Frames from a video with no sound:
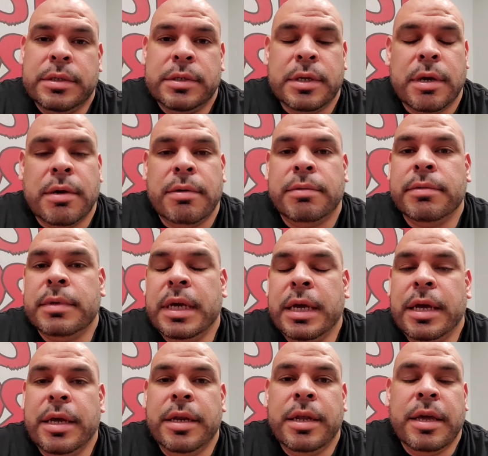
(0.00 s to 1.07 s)
So,
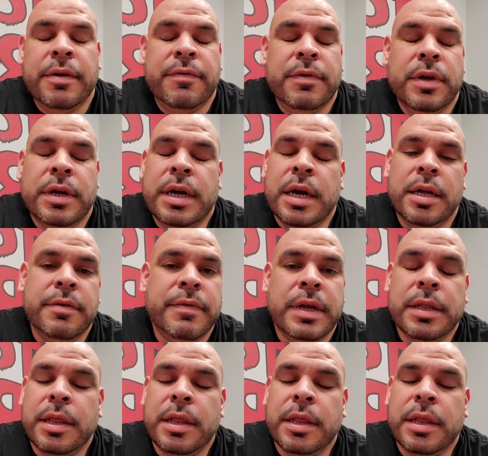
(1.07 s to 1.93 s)
and if you're kind of at